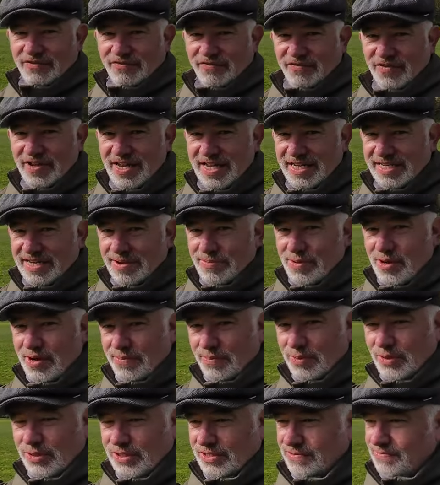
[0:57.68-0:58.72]
a field. I'm going
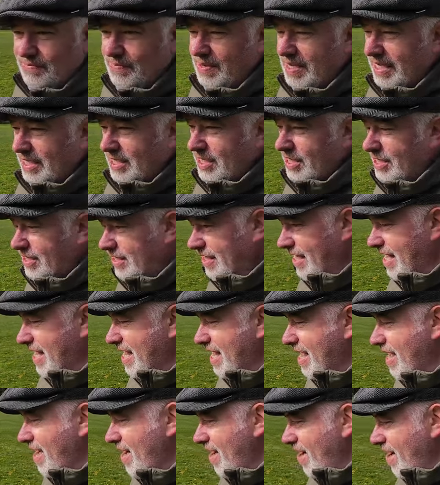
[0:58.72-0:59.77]
to put some pictures
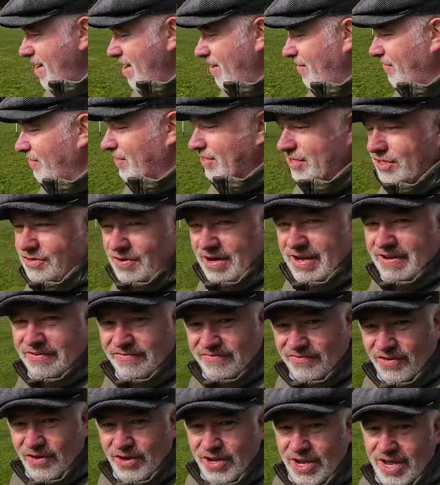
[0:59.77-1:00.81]
on the screen
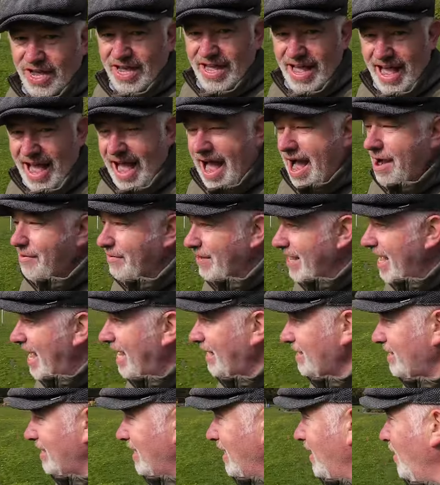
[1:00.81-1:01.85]
for you how it
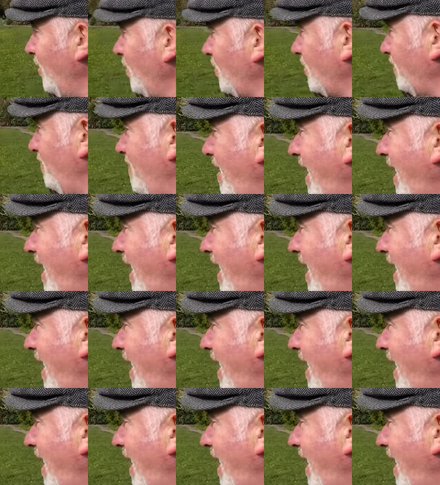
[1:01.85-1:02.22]
actually looked